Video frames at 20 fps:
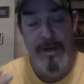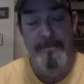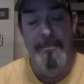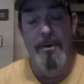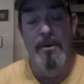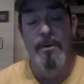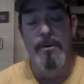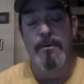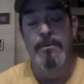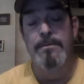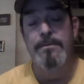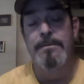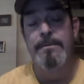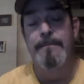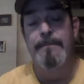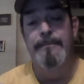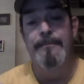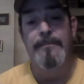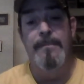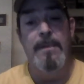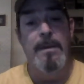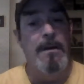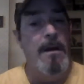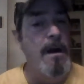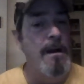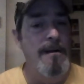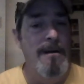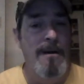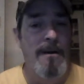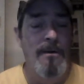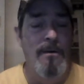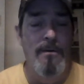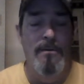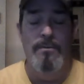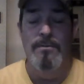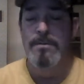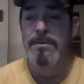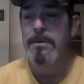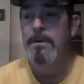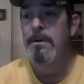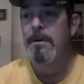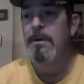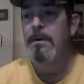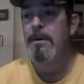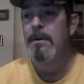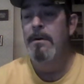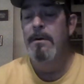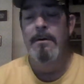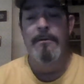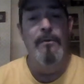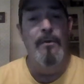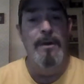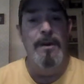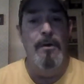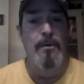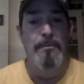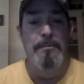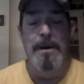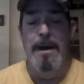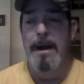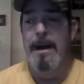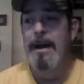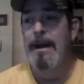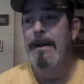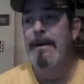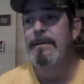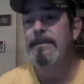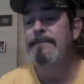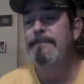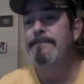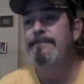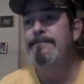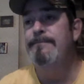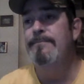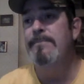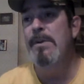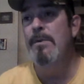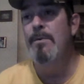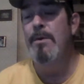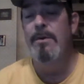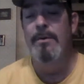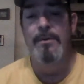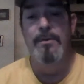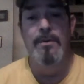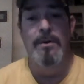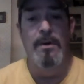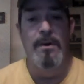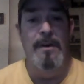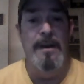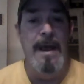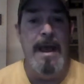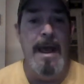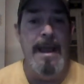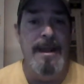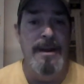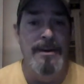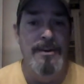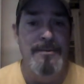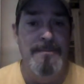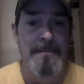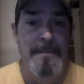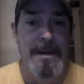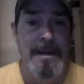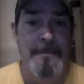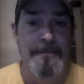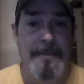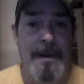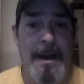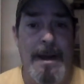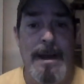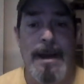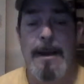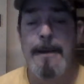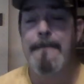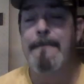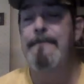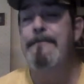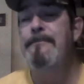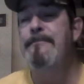burgers, hot dogs, Frito pies. We'll do a little Natchitoches meat pie,